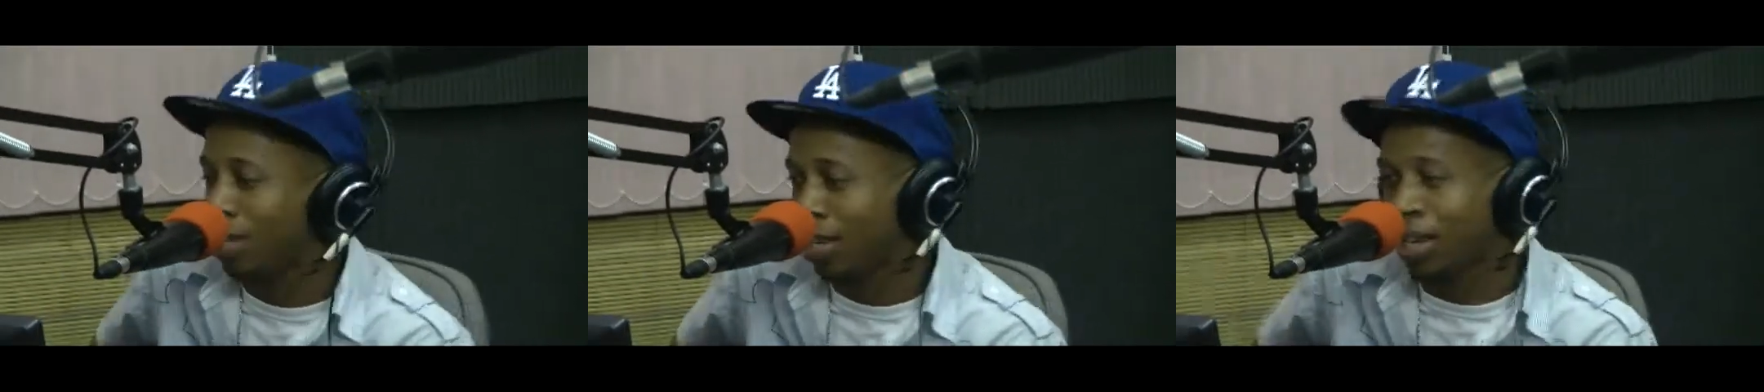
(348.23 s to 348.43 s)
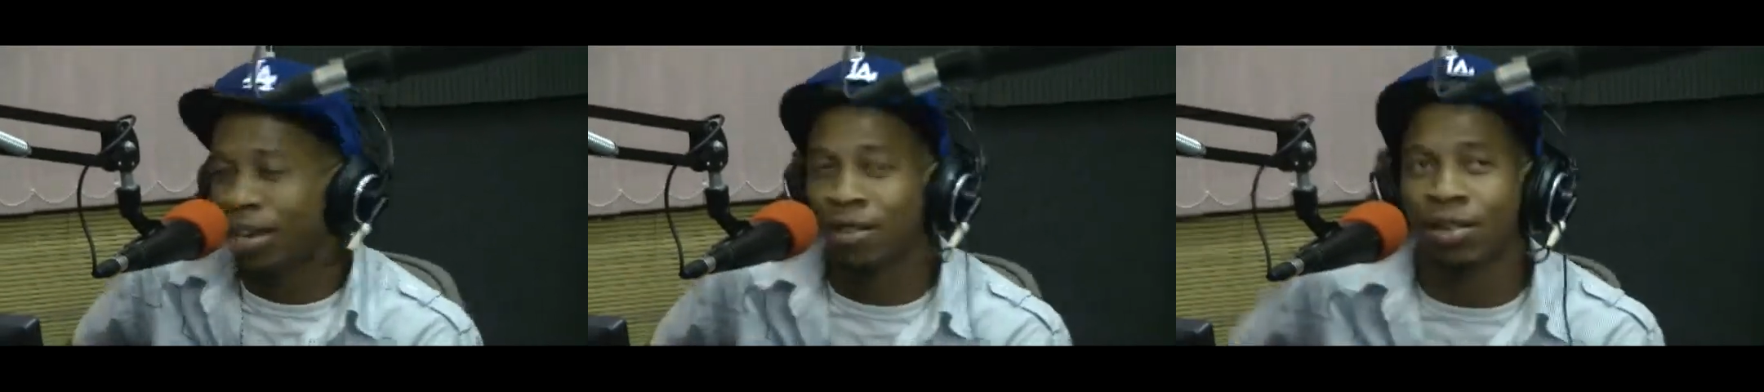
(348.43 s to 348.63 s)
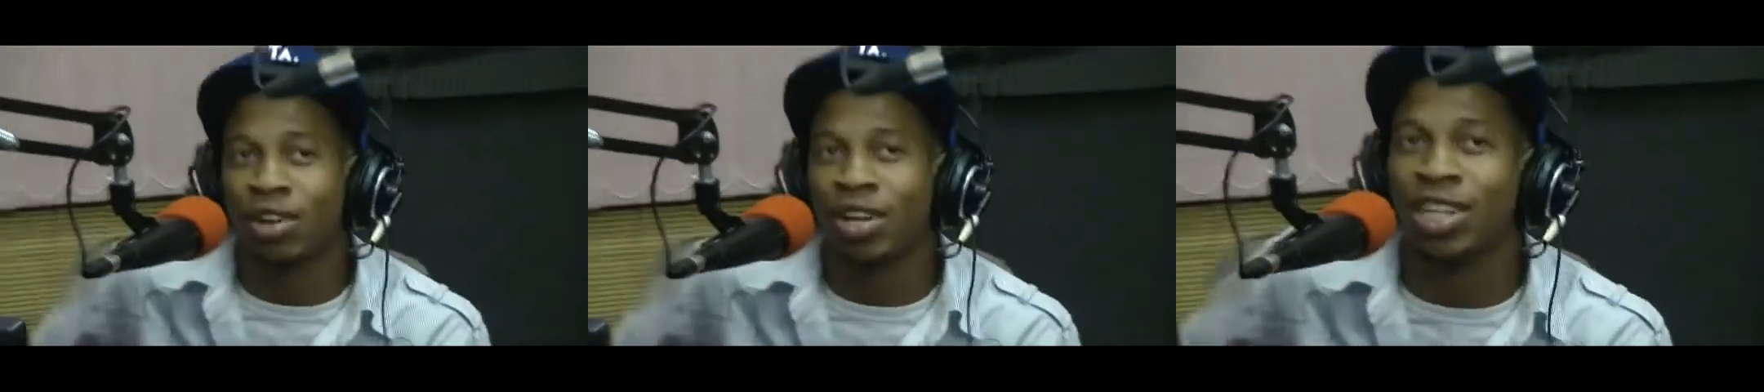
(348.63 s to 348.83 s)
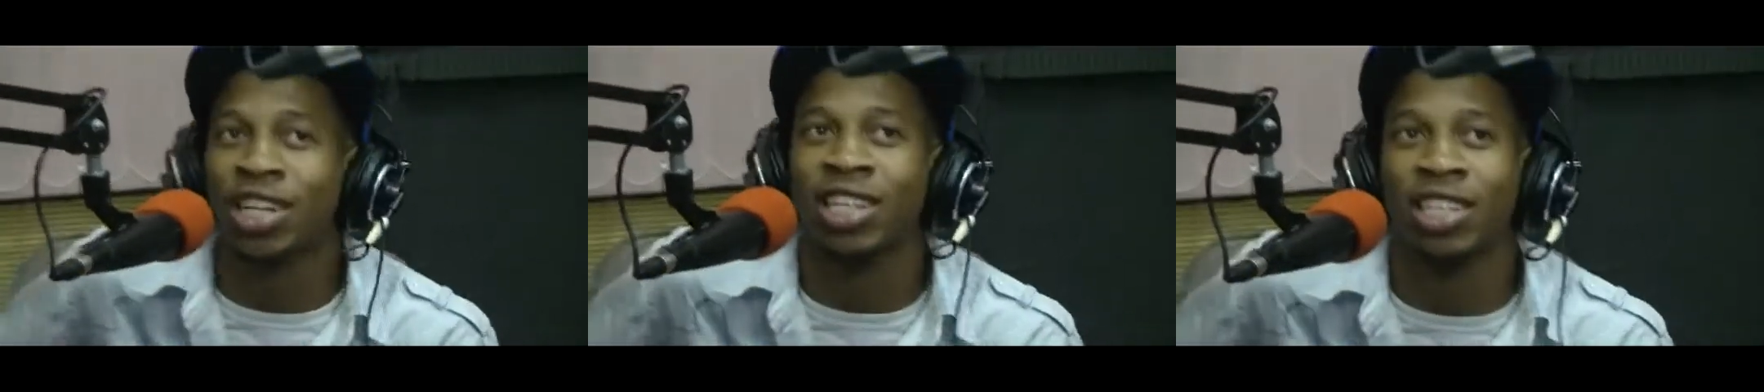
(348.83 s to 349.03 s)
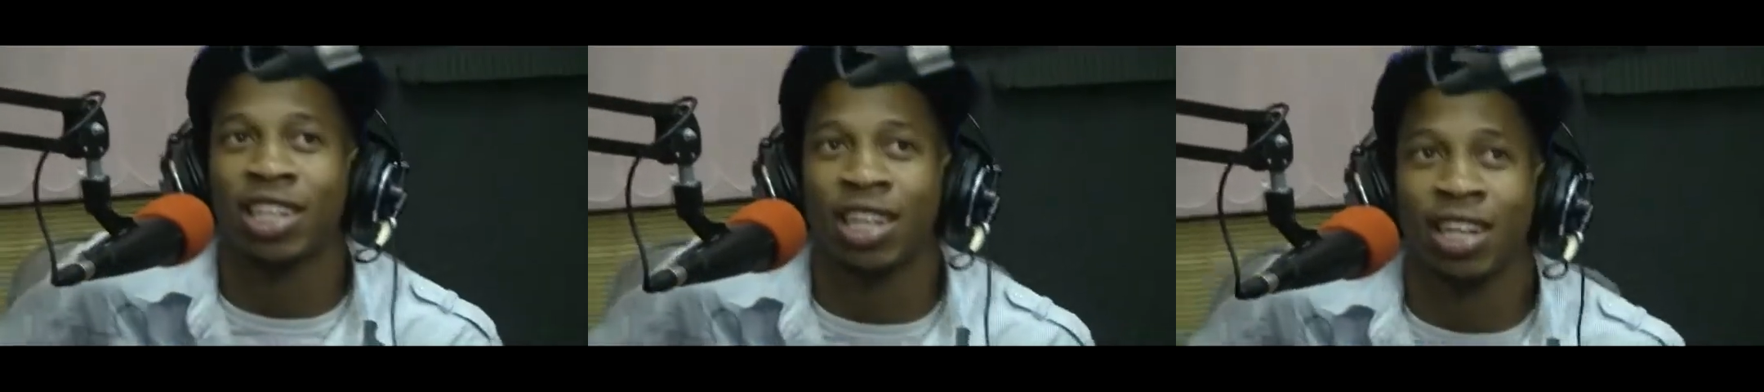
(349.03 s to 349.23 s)
in any search
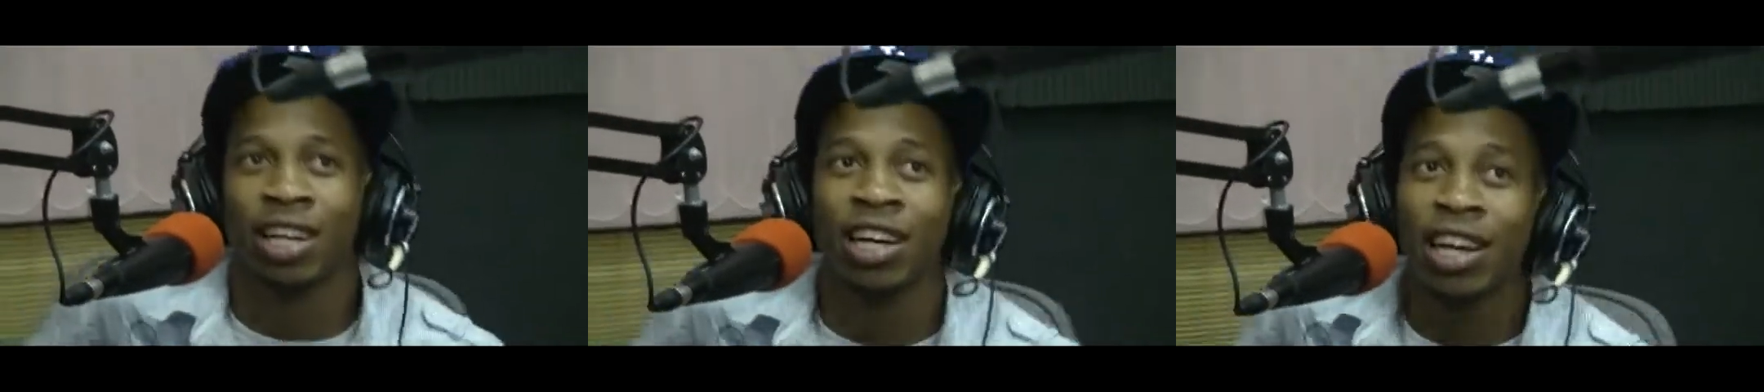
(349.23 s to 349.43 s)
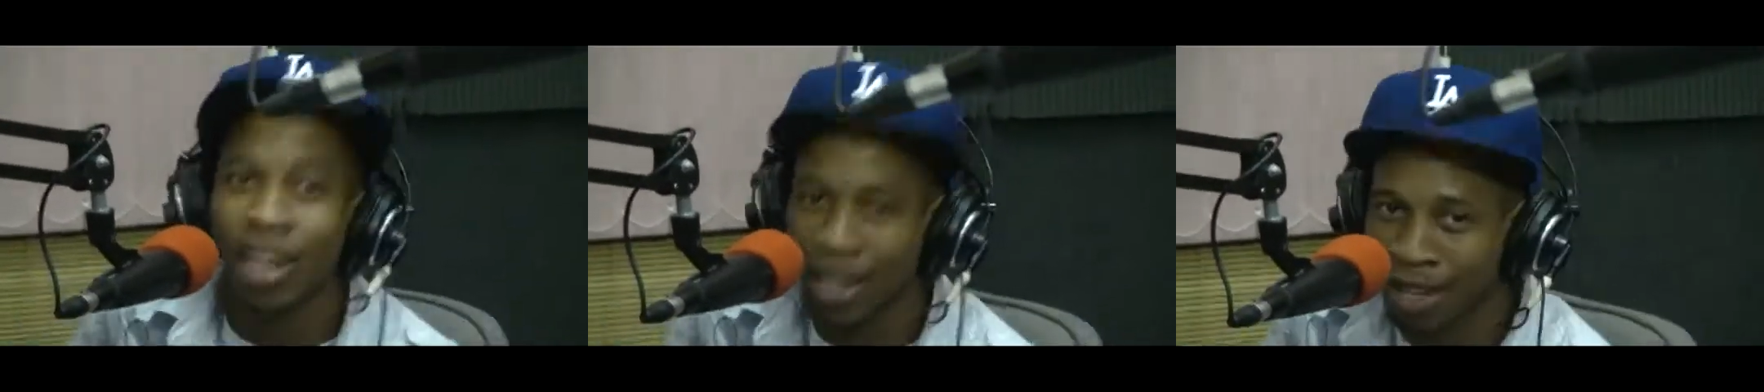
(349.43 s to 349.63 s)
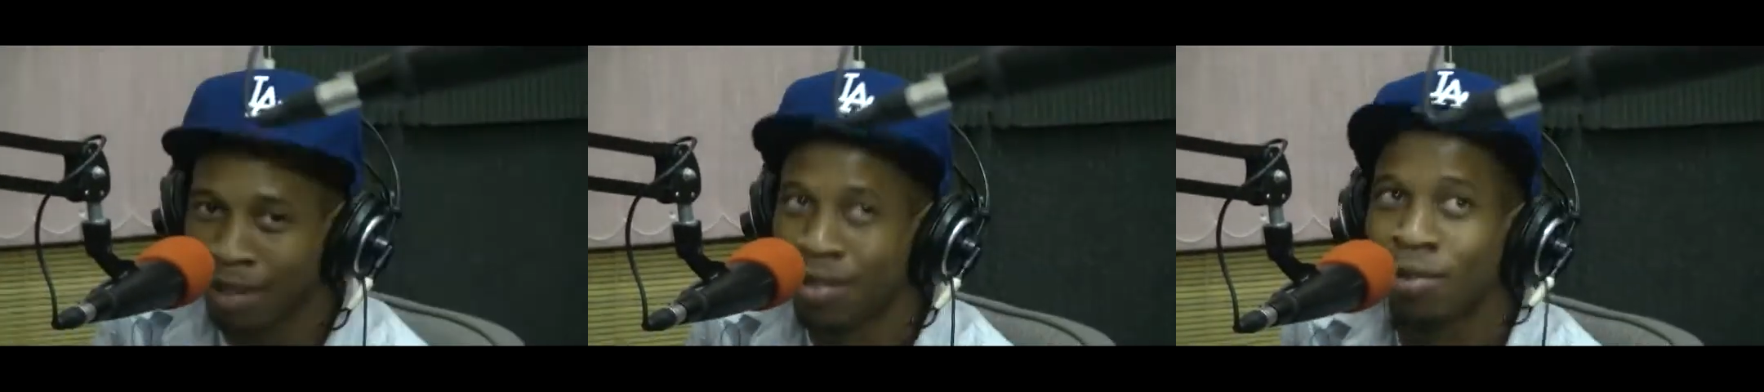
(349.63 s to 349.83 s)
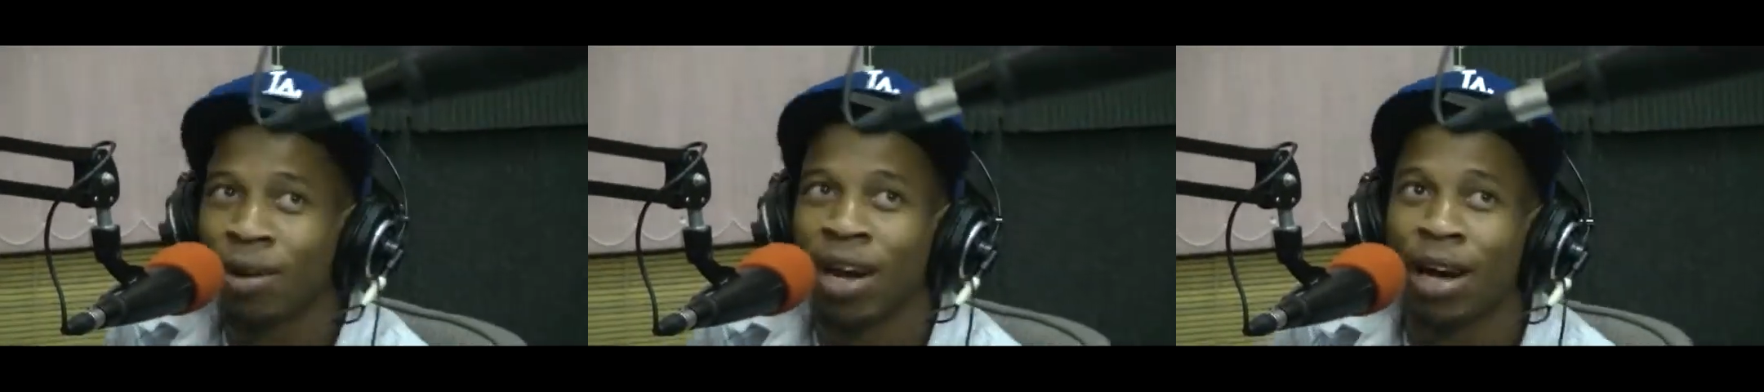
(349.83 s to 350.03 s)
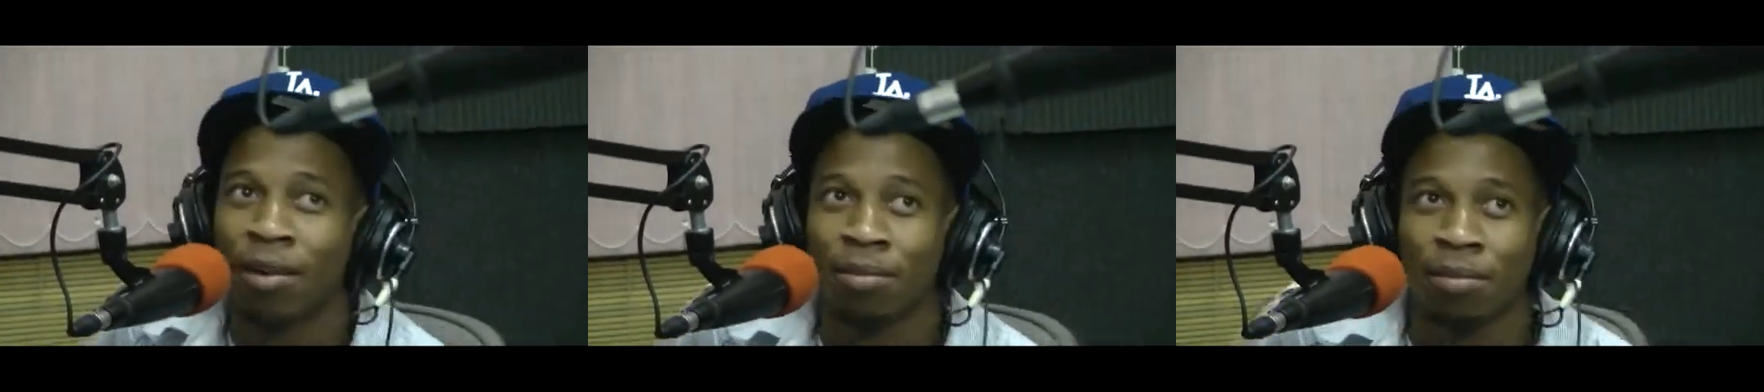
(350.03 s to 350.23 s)
engine, you see what
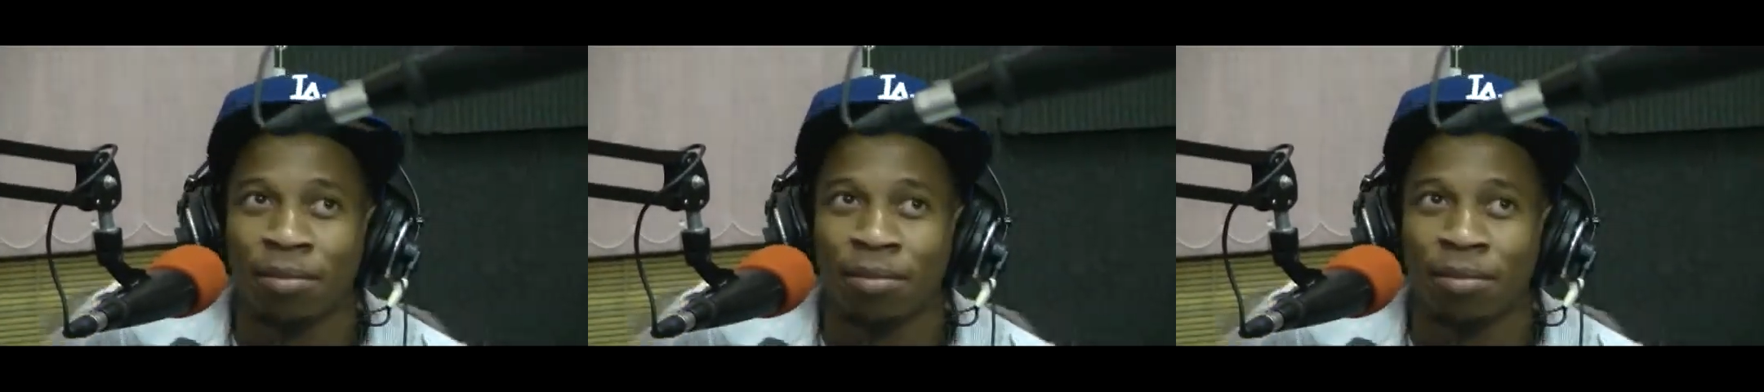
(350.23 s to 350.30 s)
happens.